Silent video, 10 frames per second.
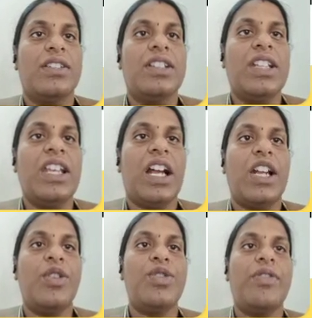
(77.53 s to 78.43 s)
Three
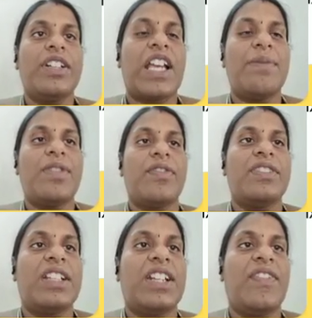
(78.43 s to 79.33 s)
unusual types of
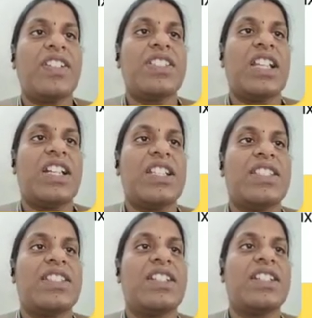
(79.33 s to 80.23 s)
the defects that
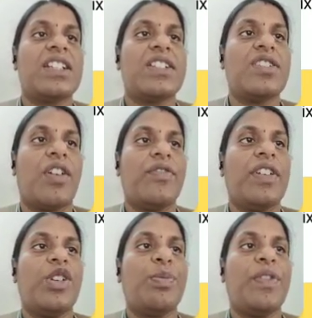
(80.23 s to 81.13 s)
restrict a
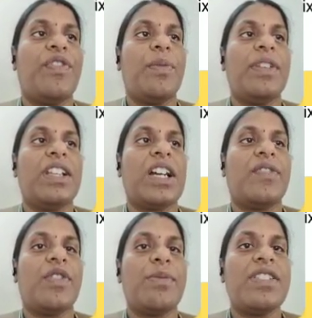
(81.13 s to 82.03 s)
software to perform in the
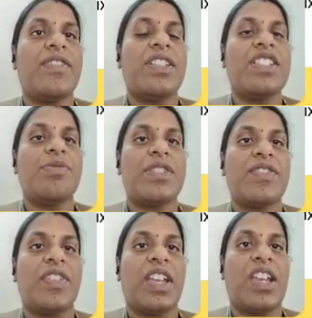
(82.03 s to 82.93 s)
conformance with its
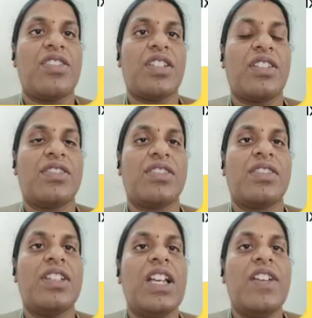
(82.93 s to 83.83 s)

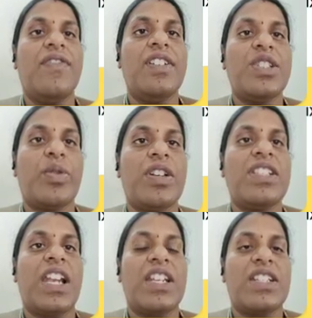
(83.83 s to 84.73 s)
specifications. First one
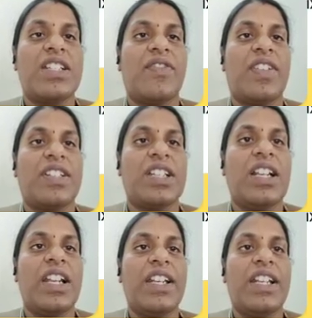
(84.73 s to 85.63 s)
is latent defect.
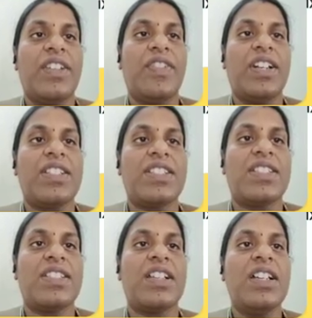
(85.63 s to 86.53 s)
A latent defect is
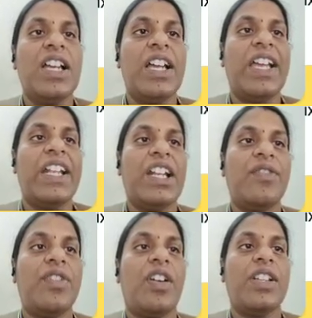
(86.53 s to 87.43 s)
a
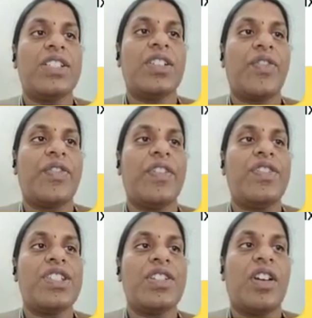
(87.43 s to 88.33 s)
hidden flaw in the software
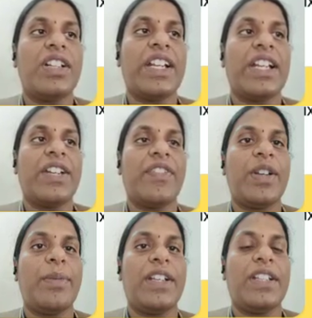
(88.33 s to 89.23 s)
which is not
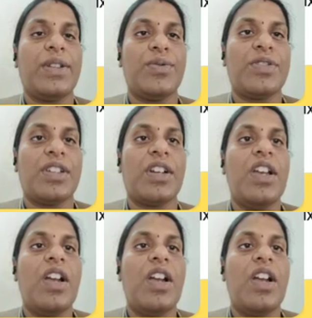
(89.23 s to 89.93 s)
identified by the user,